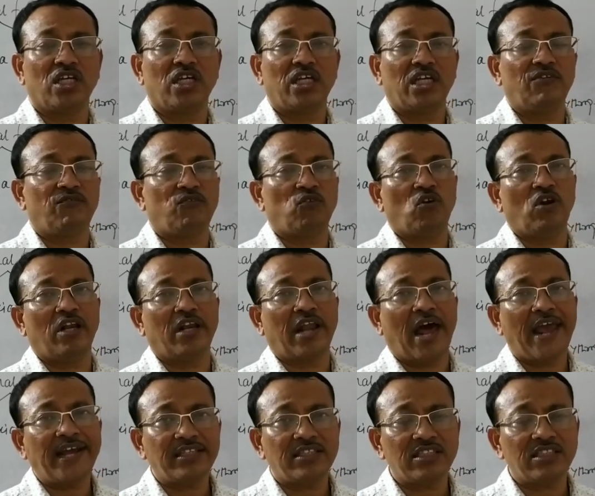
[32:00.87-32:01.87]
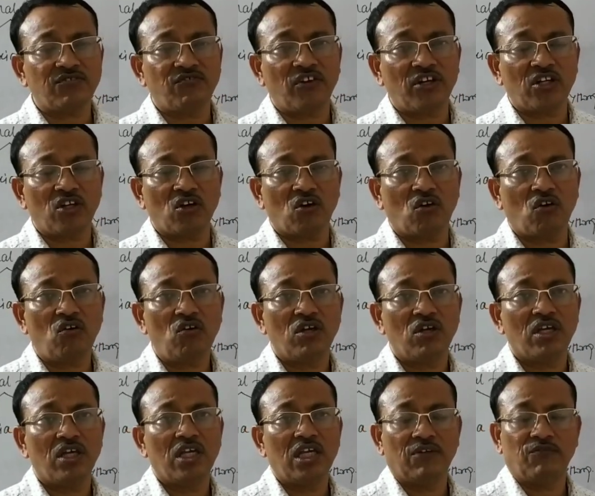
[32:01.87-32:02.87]
If you like this video,
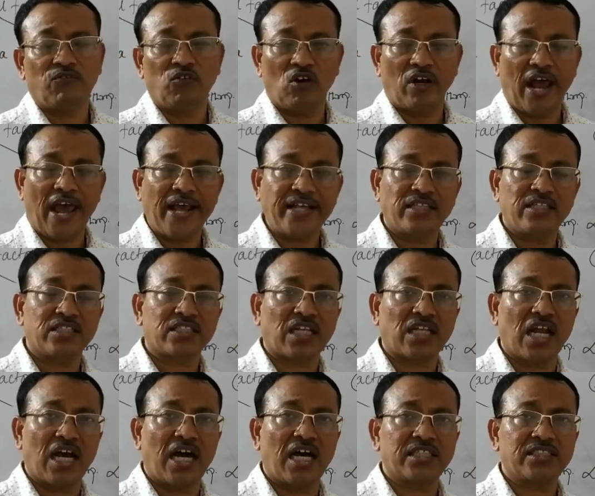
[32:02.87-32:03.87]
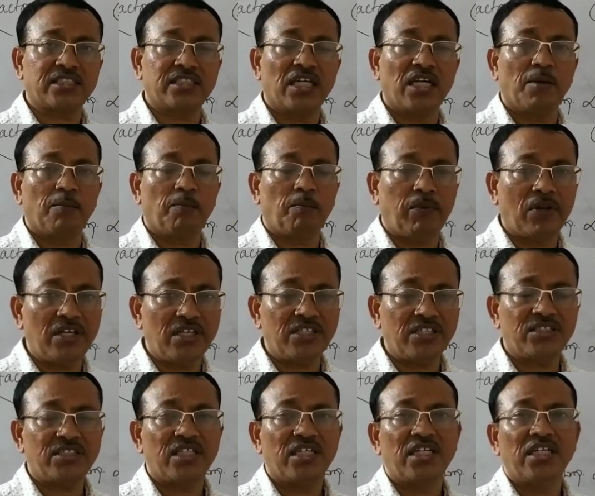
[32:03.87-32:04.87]
if you like this class,
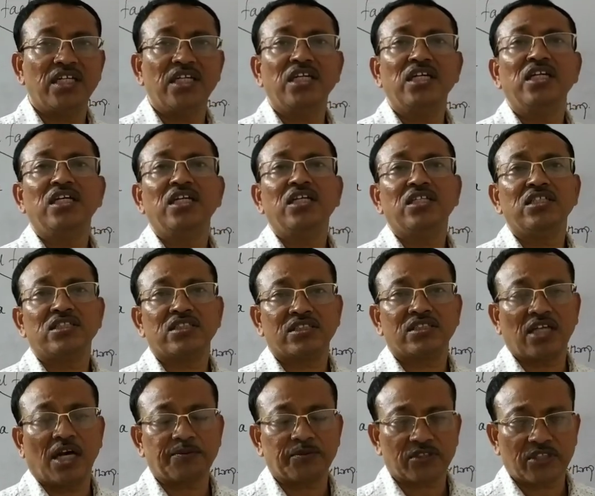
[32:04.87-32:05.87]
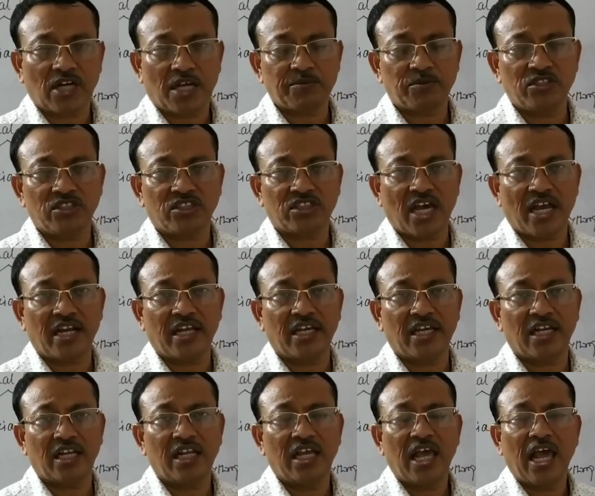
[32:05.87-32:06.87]
please subscribe this
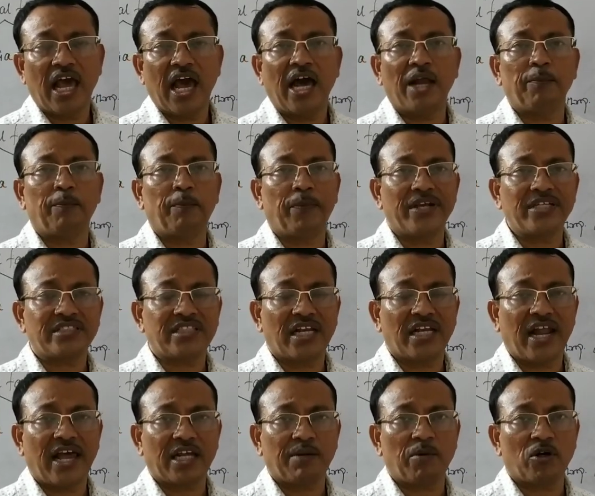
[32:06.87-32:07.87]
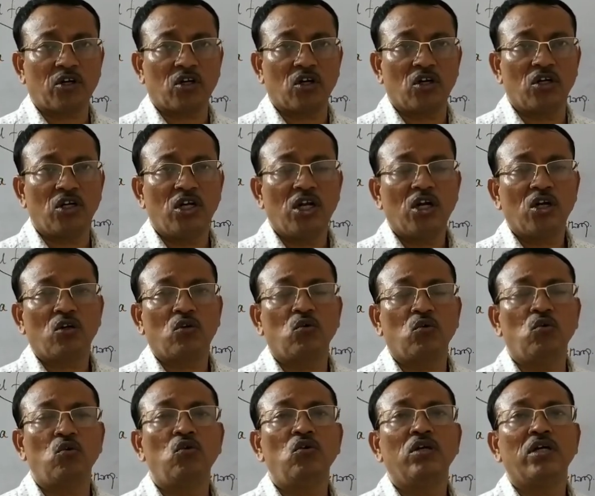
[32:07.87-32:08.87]
channel and press the like button
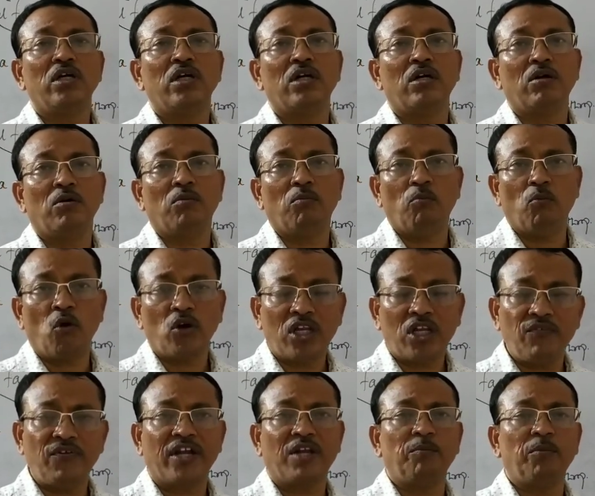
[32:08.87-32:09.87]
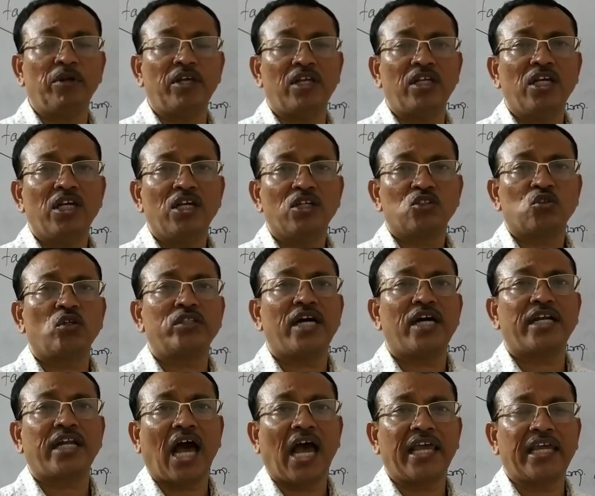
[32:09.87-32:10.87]
to motivate me so
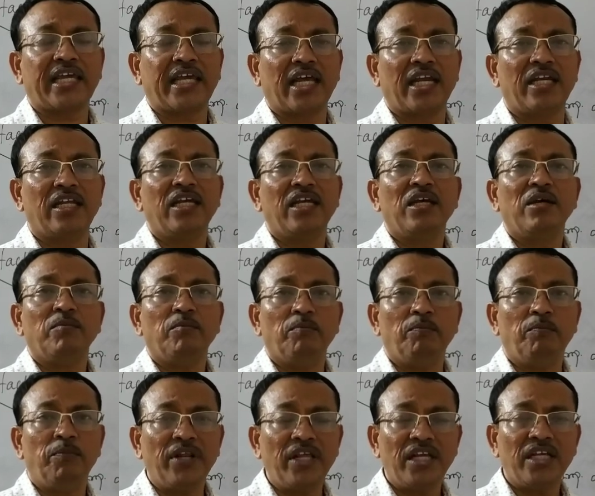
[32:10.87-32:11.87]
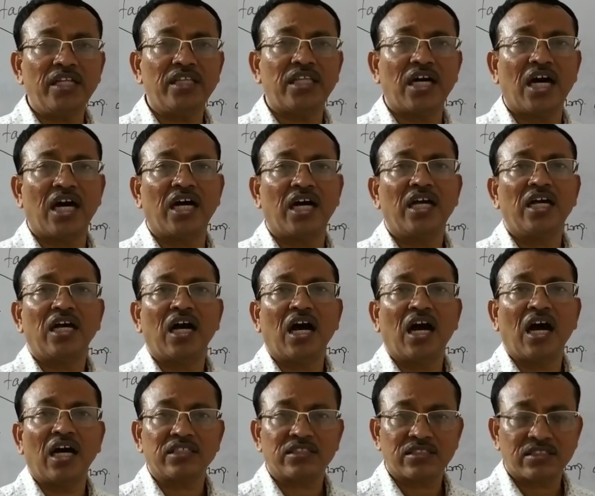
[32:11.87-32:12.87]
that I can bring the
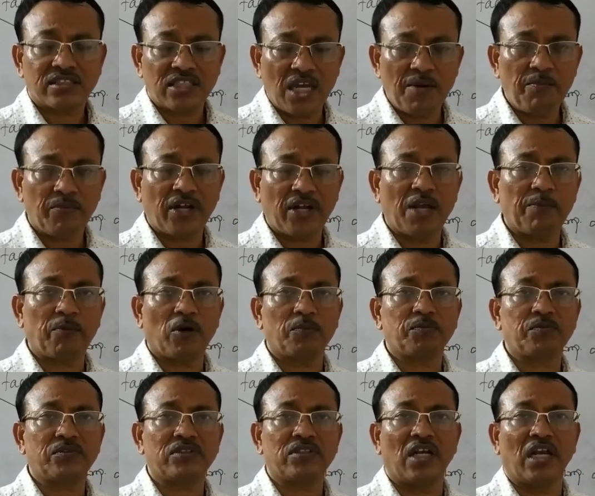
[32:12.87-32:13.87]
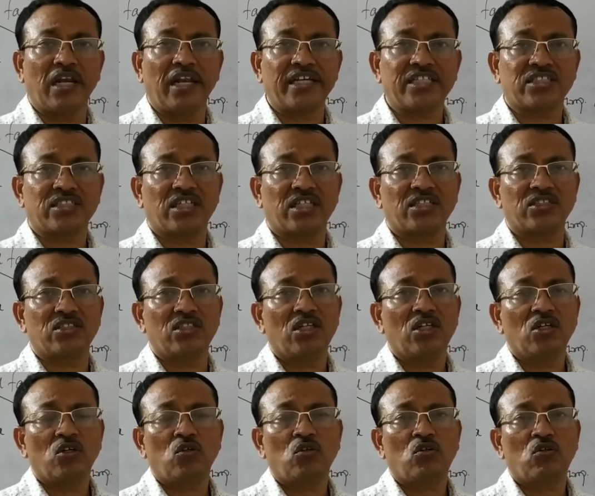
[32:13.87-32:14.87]
same type of lectures
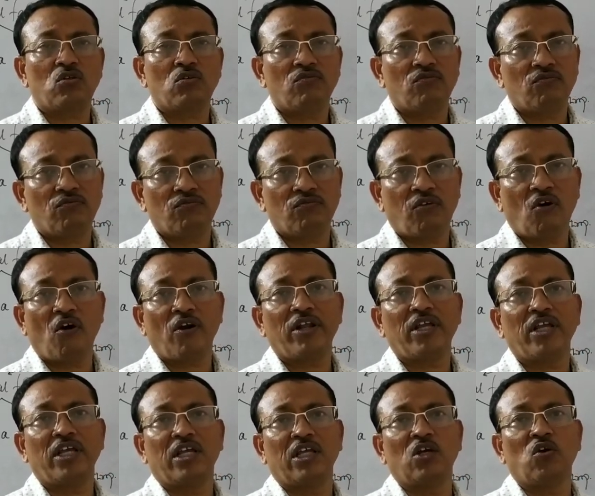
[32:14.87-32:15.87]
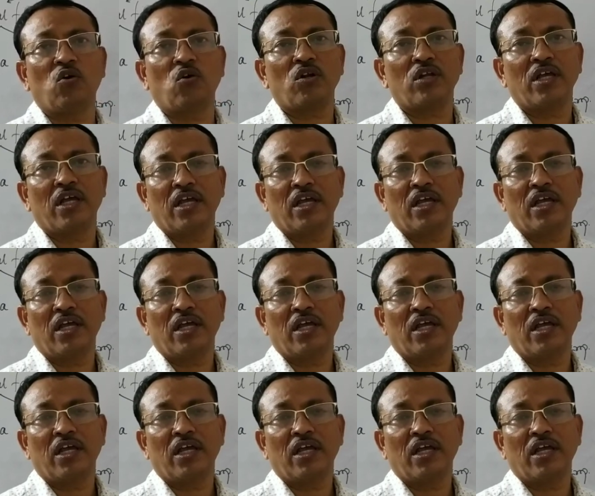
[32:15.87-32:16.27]
for your